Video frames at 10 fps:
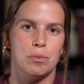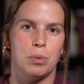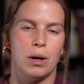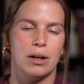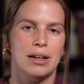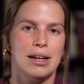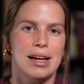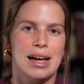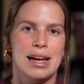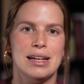book
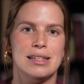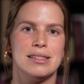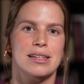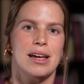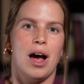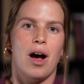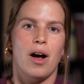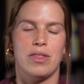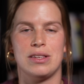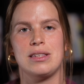is
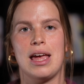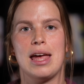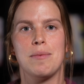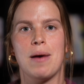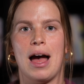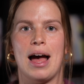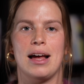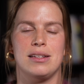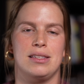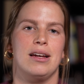the same
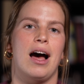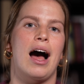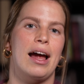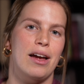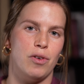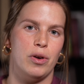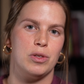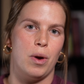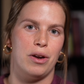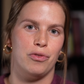as I have always
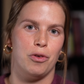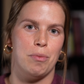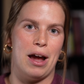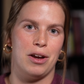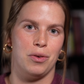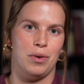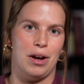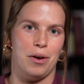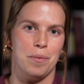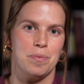wanted for my
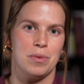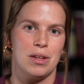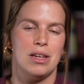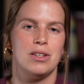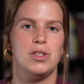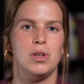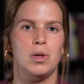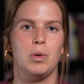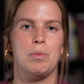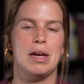career,
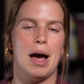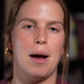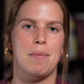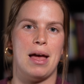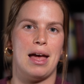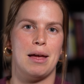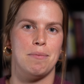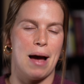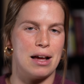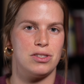to become a
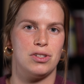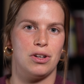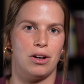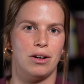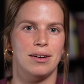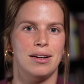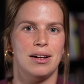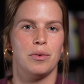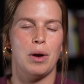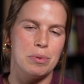master
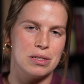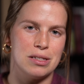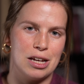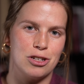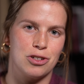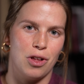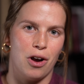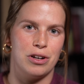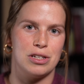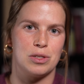representational
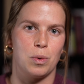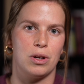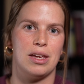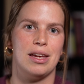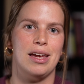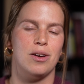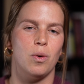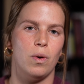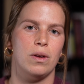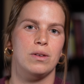artist working in
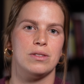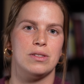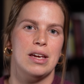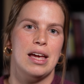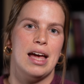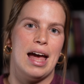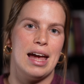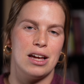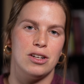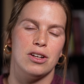oils
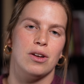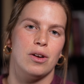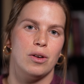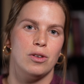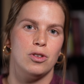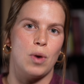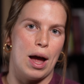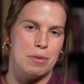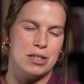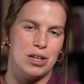and
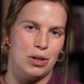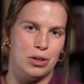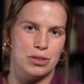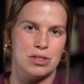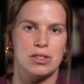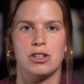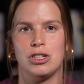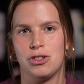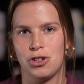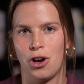dry materials such
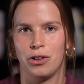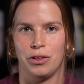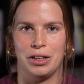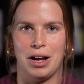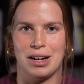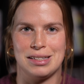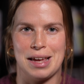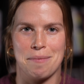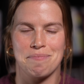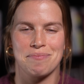as charcoal and
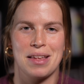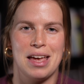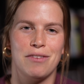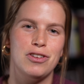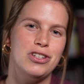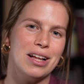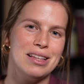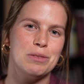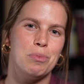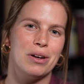Conte. If you check
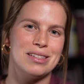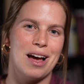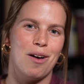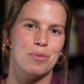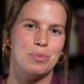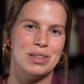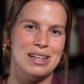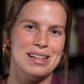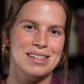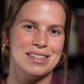these books out,
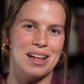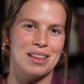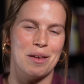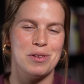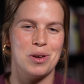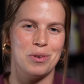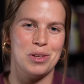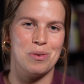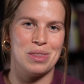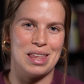please let me know what
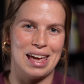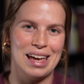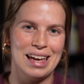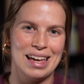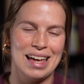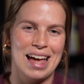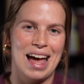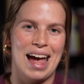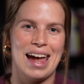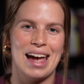you think,
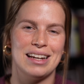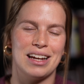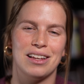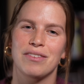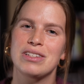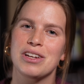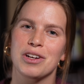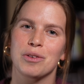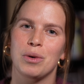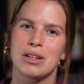and I'd love to
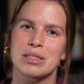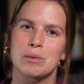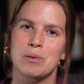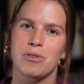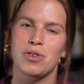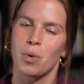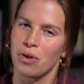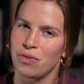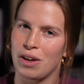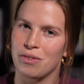hear what some of
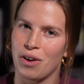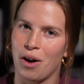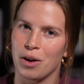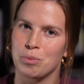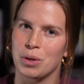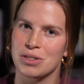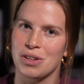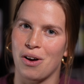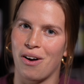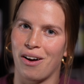your favorite art books
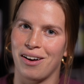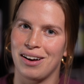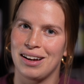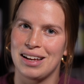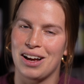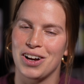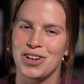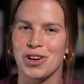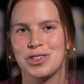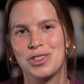are in
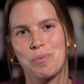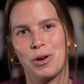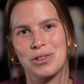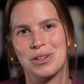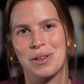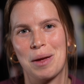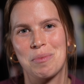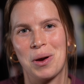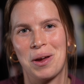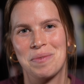your personal
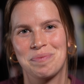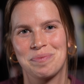library.